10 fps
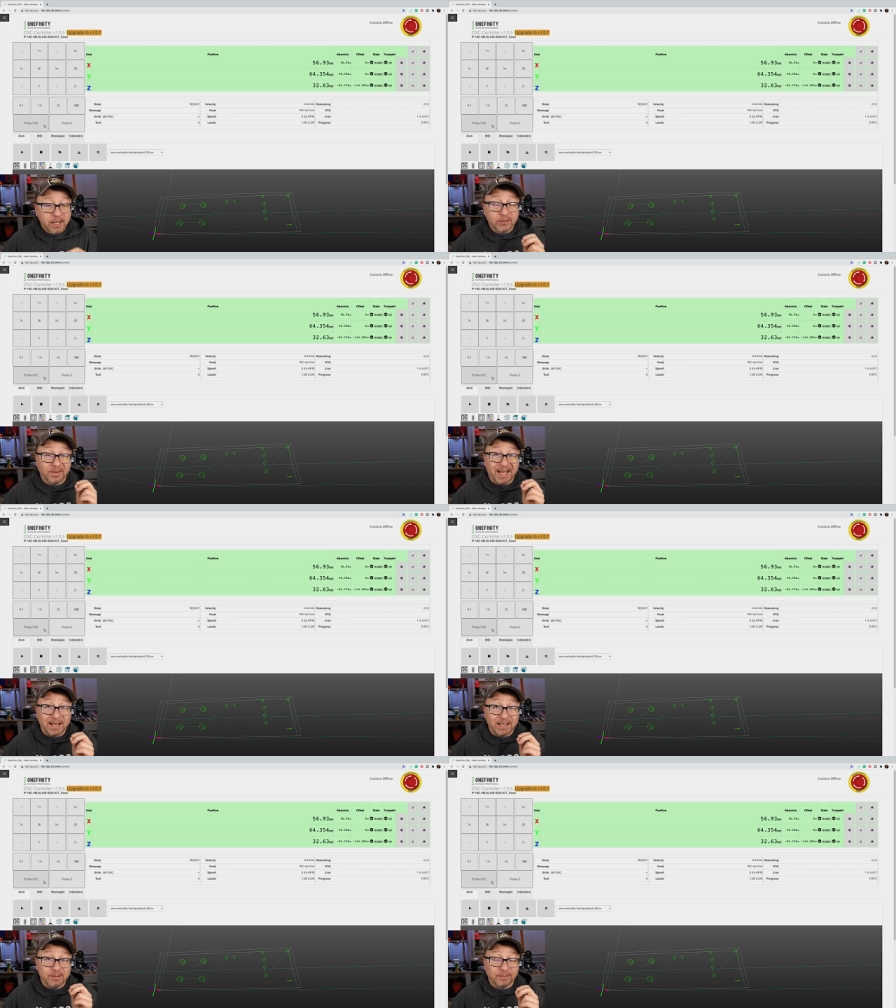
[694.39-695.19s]
So that
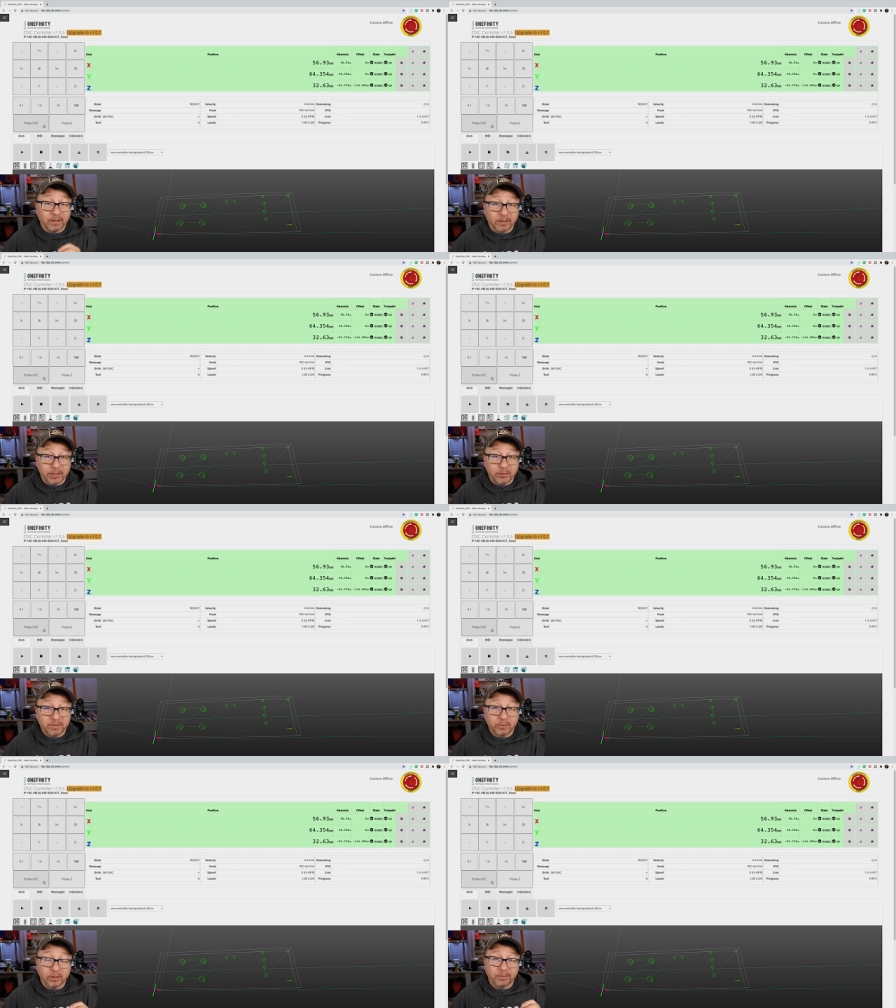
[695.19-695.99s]
is very
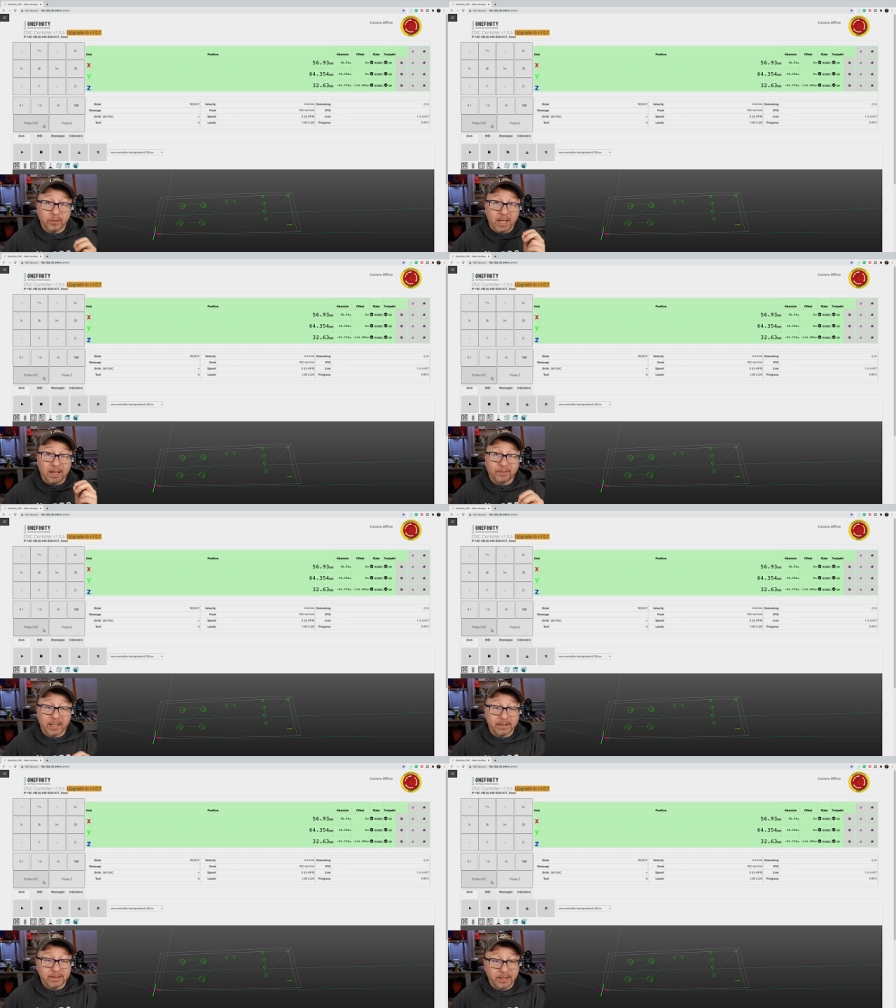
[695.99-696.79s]
useful if you have
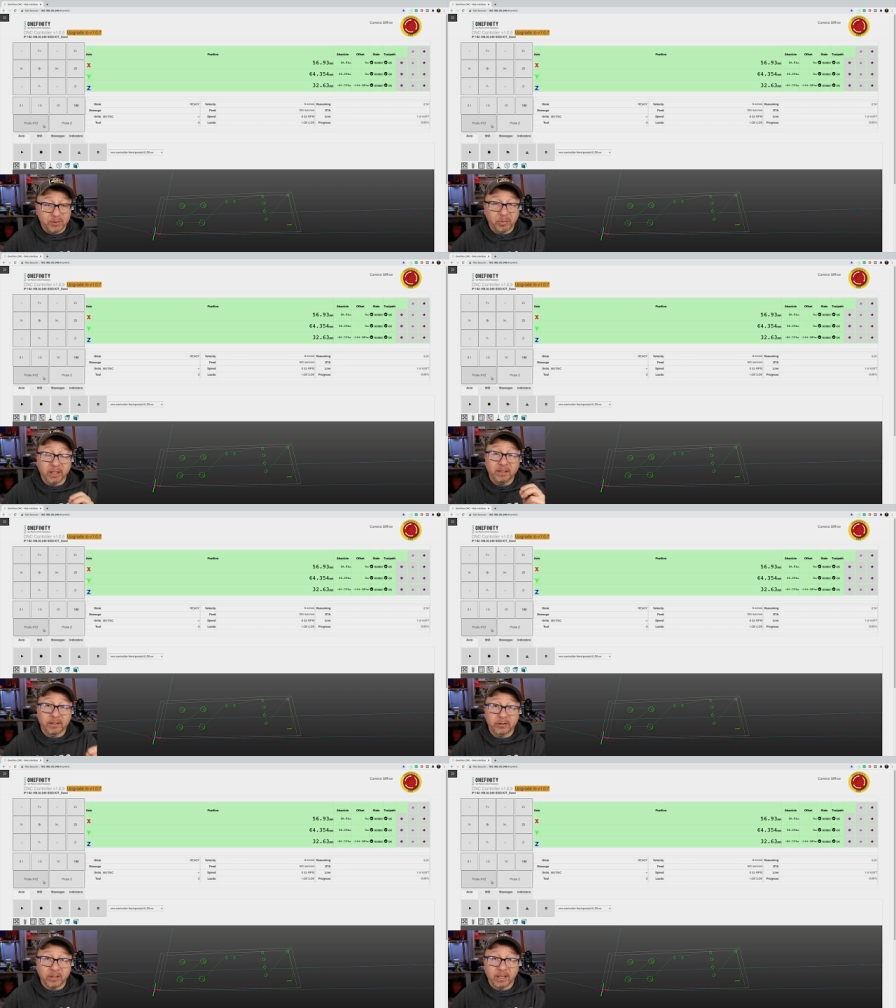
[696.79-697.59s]
a touch plate
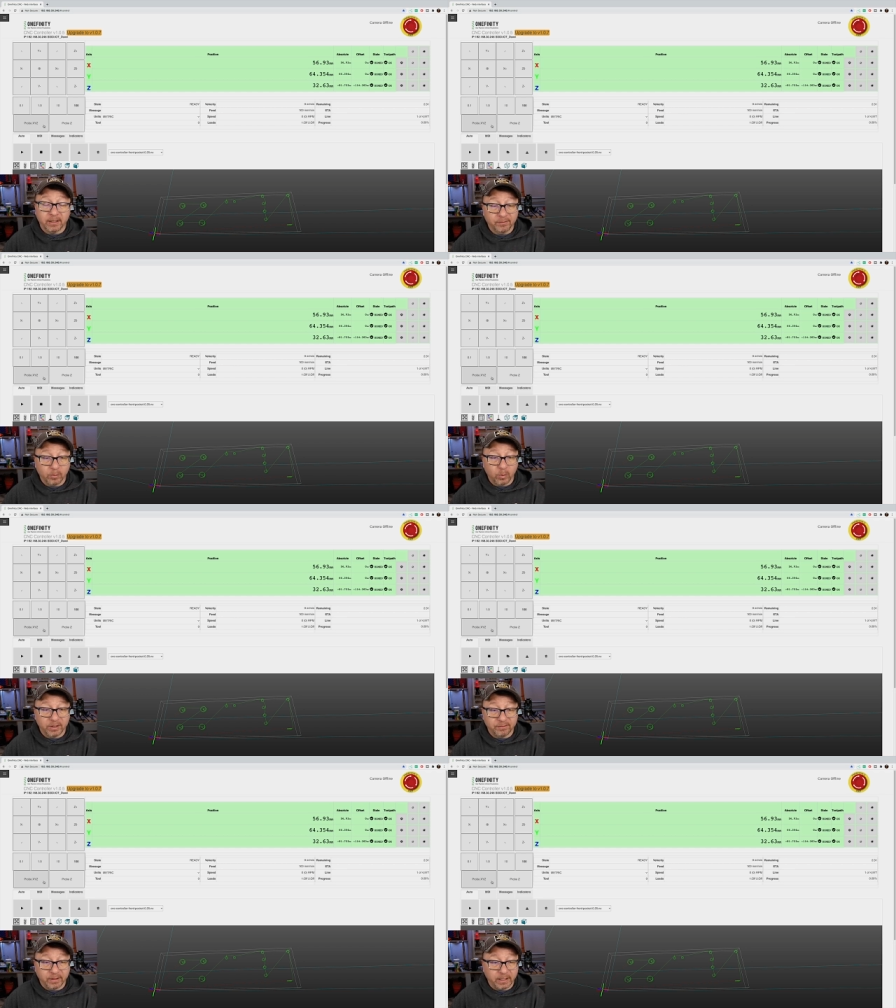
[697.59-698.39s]
like you can get from
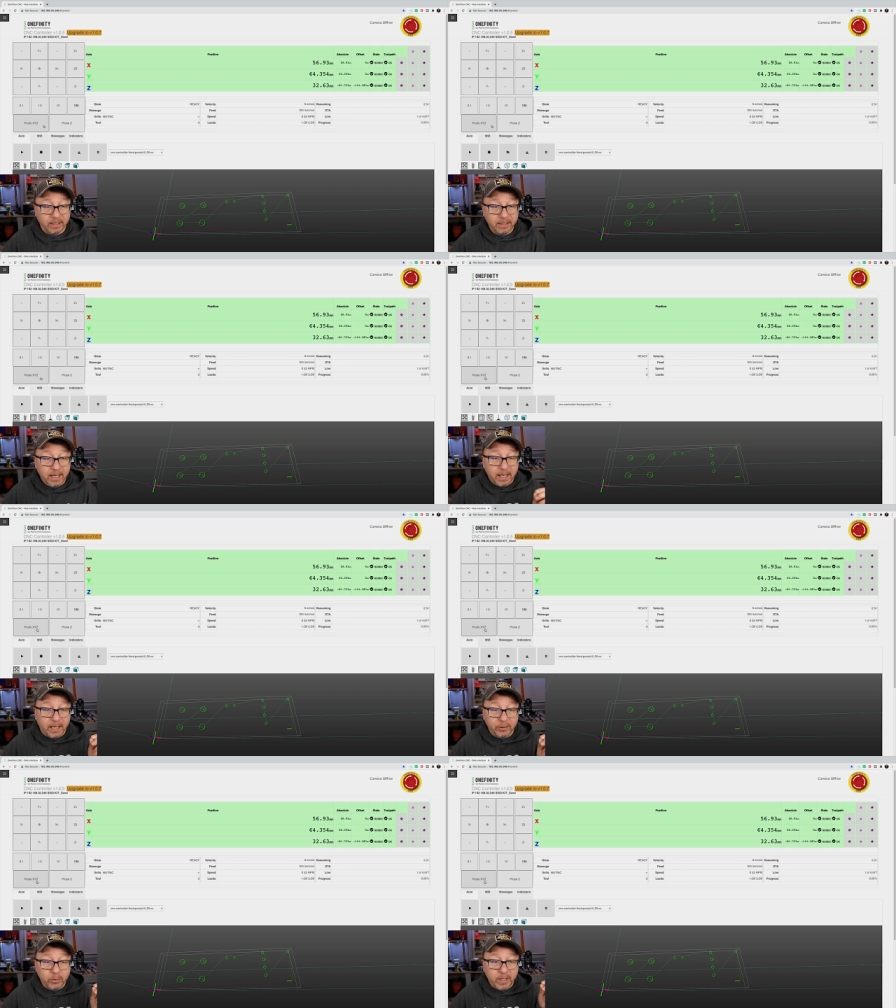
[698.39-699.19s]
Onefinity.
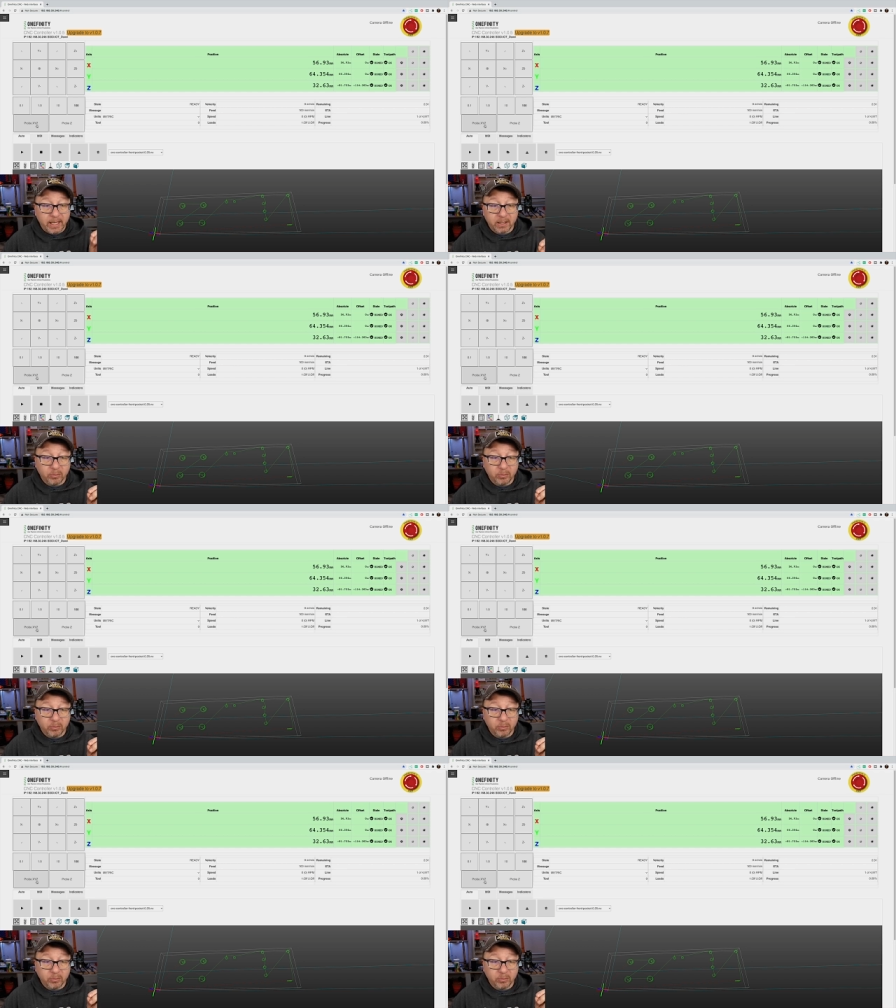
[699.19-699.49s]
And you can